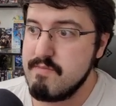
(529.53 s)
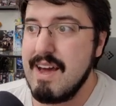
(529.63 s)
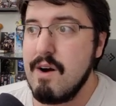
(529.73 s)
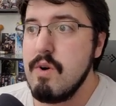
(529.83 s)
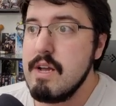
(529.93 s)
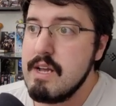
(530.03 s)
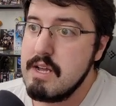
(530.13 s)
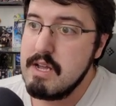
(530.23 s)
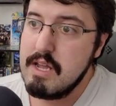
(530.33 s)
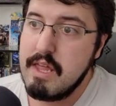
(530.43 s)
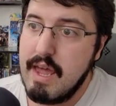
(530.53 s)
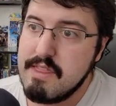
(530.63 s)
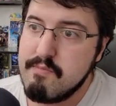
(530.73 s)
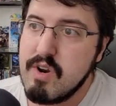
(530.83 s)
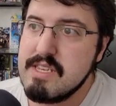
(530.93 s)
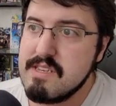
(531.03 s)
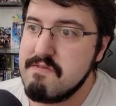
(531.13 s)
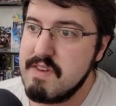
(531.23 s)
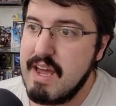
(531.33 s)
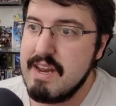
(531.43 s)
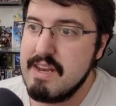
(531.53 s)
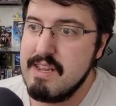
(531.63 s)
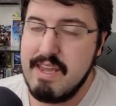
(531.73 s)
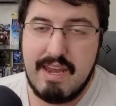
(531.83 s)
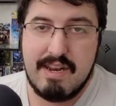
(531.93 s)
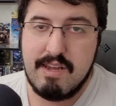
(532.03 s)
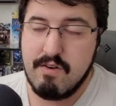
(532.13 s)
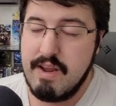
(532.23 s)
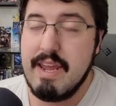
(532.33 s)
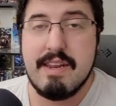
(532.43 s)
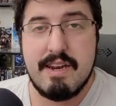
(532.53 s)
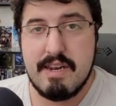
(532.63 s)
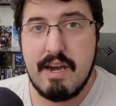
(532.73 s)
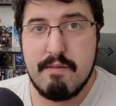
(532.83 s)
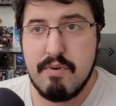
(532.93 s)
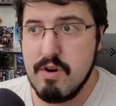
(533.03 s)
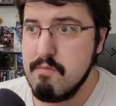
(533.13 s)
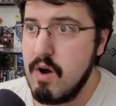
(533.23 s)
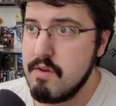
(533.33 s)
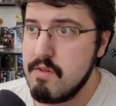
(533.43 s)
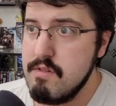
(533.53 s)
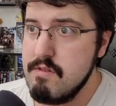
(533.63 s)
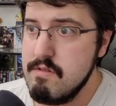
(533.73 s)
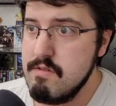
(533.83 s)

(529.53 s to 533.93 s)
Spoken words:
Now, at the price of $9.80 or $8.99 per model,